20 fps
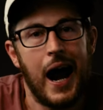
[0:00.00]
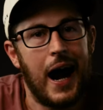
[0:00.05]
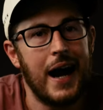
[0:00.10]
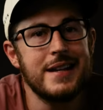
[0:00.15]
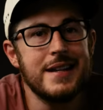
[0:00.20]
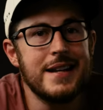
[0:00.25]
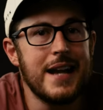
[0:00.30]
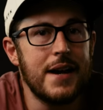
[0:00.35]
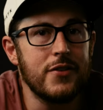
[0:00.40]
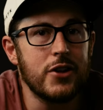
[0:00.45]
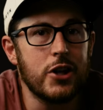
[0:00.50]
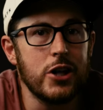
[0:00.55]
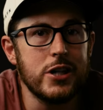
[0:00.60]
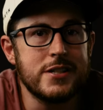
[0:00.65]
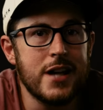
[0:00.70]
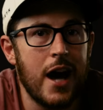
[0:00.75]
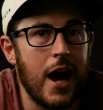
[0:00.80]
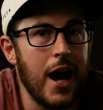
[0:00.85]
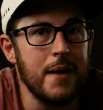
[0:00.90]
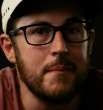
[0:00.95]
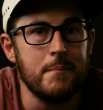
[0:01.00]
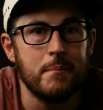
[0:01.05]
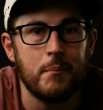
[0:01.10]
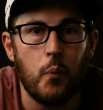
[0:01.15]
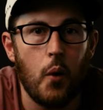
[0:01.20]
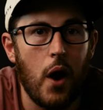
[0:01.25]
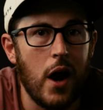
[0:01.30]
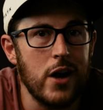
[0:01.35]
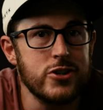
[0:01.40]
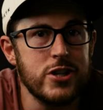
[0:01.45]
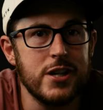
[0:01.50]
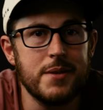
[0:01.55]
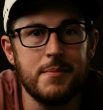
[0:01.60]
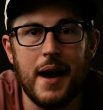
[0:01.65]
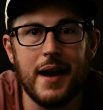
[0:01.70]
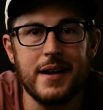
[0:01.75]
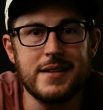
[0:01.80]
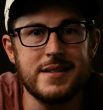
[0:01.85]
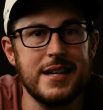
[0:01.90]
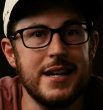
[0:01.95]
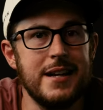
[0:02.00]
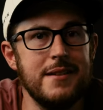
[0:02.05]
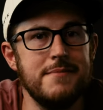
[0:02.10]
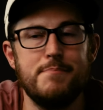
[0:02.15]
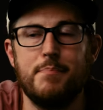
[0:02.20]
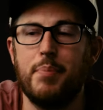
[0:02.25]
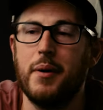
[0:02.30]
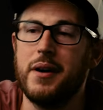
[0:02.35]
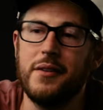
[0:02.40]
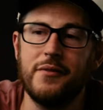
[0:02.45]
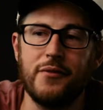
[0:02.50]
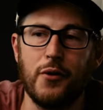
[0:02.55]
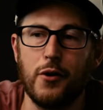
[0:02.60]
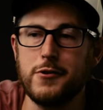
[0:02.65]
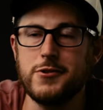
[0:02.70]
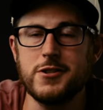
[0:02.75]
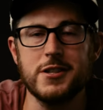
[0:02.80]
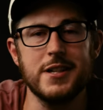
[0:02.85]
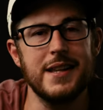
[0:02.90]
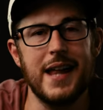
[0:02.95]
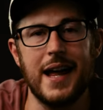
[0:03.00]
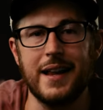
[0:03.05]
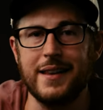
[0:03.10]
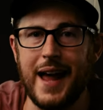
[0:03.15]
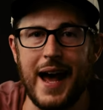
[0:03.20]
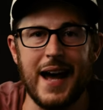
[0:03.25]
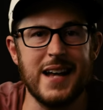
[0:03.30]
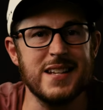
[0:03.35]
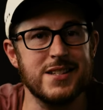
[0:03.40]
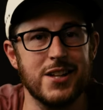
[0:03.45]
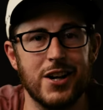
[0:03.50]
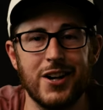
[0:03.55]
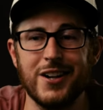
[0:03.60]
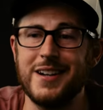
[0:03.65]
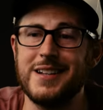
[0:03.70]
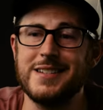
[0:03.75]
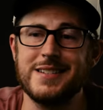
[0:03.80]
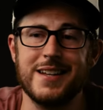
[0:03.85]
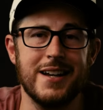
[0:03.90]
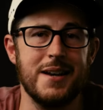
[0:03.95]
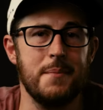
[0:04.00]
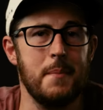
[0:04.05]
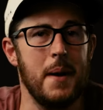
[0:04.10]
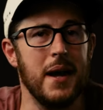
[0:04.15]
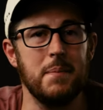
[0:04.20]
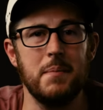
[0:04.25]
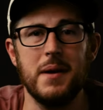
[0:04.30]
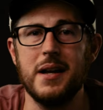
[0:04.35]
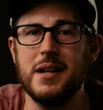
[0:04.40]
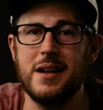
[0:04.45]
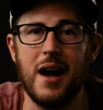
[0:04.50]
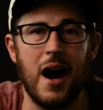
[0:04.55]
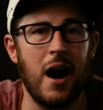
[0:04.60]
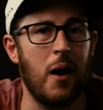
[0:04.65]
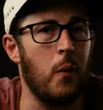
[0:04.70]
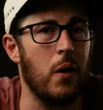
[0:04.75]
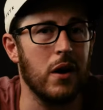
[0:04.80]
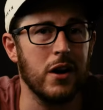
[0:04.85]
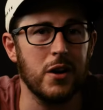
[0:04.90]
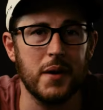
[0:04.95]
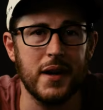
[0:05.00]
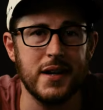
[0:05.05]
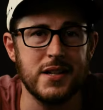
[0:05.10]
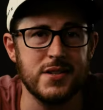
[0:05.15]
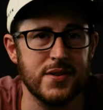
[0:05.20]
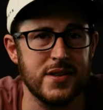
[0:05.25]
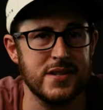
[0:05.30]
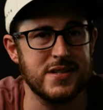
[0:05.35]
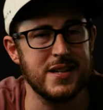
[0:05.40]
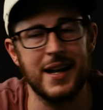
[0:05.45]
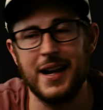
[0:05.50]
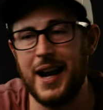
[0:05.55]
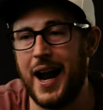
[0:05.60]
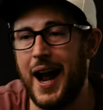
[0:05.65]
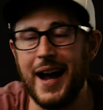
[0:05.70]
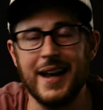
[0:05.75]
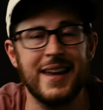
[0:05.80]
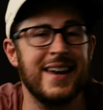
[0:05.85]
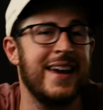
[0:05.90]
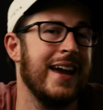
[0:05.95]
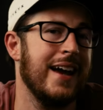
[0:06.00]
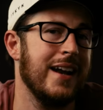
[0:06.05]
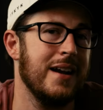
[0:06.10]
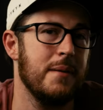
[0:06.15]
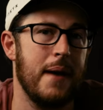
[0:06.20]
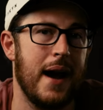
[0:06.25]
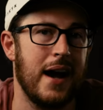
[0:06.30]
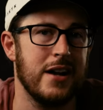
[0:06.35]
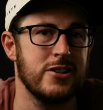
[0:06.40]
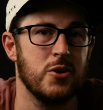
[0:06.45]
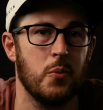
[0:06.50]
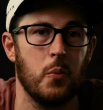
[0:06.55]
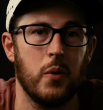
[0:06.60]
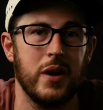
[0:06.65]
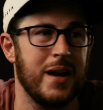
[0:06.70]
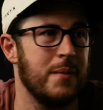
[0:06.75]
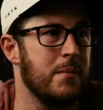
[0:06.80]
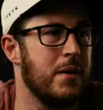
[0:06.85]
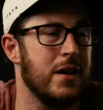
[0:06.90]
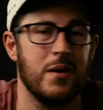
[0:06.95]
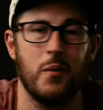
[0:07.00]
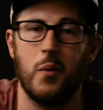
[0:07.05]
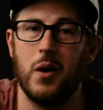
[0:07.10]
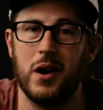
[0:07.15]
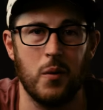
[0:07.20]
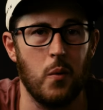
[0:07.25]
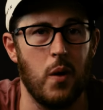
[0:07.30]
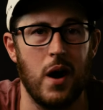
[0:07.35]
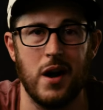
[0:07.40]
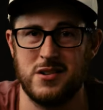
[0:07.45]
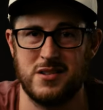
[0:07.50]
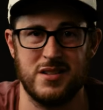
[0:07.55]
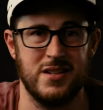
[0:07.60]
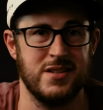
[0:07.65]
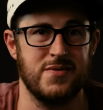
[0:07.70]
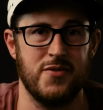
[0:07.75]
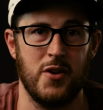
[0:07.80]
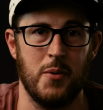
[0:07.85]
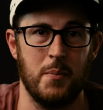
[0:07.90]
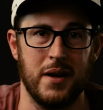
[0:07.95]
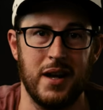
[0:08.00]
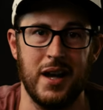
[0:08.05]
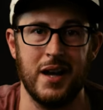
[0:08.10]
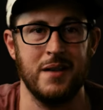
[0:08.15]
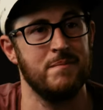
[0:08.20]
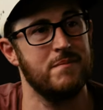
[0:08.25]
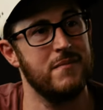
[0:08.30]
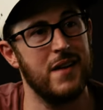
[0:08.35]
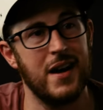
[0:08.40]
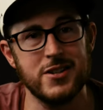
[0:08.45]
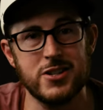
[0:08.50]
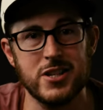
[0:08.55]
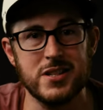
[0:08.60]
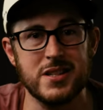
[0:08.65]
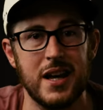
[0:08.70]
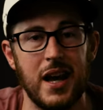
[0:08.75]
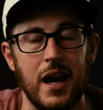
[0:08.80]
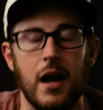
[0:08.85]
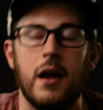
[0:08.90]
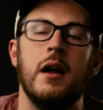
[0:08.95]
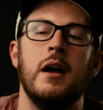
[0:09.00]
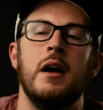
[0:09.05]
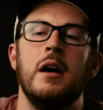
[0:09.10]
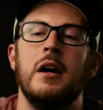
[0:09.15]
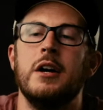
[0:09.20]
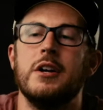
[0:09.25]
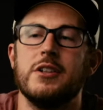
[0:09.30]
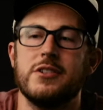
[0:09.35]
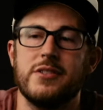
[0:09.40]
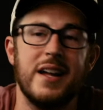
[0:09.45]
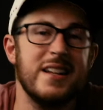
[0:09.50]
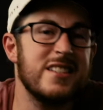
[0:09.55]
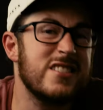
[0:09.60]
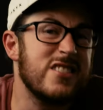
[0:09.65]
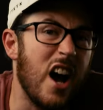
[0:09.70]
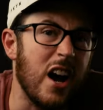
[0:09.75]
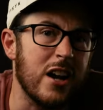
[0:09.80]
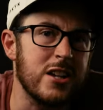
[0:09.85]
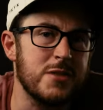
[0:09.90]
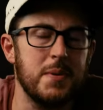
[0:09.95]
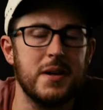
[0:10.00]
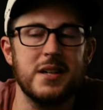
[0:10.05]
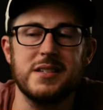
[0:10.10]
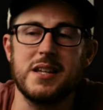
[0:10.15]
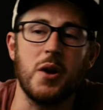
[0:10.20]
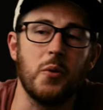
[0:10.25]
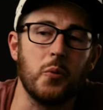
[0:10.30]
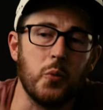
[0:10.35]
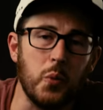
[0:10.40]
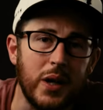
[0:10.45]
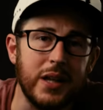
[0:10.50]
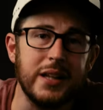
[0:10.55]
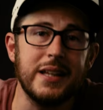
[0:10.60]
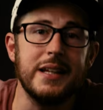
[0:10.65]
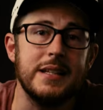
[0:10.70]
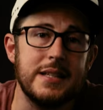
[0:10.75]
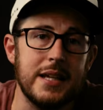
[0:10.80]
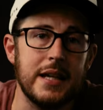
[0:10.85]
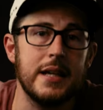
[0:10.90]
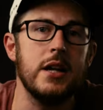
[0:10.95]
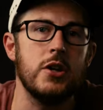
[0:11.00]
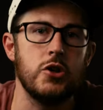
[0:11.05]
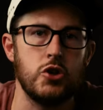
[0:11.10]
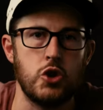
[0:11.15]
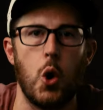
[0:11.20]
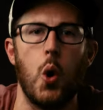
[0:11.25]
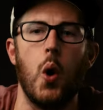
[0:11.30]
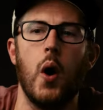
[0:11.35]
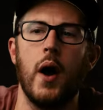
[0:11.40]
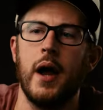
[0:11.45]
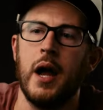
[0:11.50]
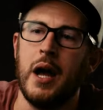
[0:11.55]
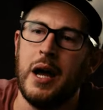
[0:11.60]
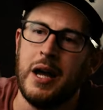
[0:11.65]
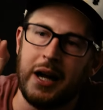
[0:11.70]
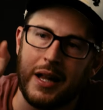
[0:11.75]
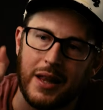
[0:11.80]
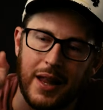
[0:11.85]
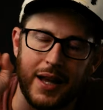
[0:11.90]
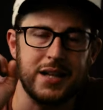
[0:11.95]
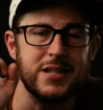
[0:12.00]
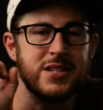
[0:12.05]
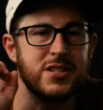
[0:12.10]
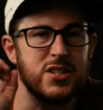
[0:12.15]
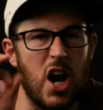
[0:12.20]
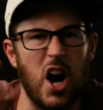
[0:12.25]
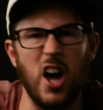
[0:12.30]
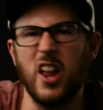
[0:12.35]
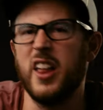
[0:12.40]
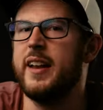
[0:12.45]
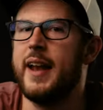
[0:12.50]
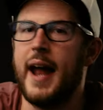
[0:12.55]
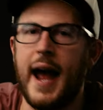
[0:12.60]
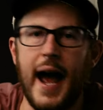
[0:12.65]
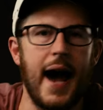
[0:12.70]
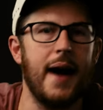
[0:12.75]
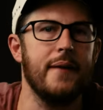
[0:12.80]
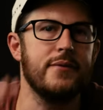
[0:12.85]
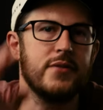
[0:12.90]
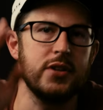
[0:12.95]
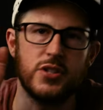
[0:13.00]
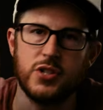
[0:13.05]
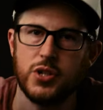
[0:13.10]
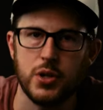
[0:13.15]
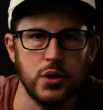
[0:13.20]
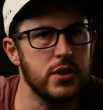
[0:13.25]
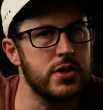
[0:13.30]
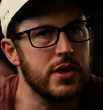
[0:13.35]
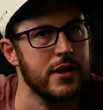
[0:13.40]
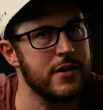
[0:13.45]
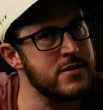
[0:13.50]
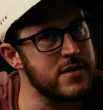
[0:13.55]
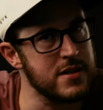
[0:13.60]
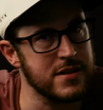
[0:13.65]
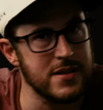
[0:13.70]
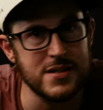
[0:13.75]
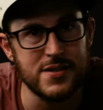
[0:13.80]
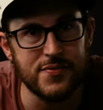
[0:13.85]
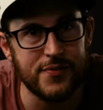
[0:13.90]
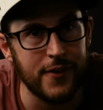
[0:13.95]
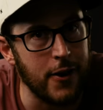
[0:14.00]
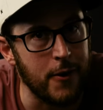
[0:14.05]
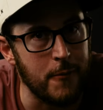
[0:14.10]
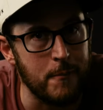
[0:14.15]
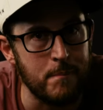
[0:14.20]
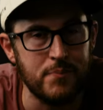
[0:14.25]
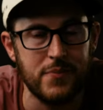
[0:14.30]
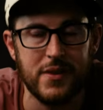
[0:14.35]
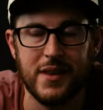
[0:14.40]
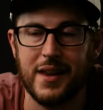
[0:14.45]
I did have a good time watching MaXXXine, but unfortunately that last third is going to make me not want to reach for this again. I can't imagine when I'm going to want to watch this film again. I just can't. So that sucks because I really did enjoy a solid half to 2/3 of this film.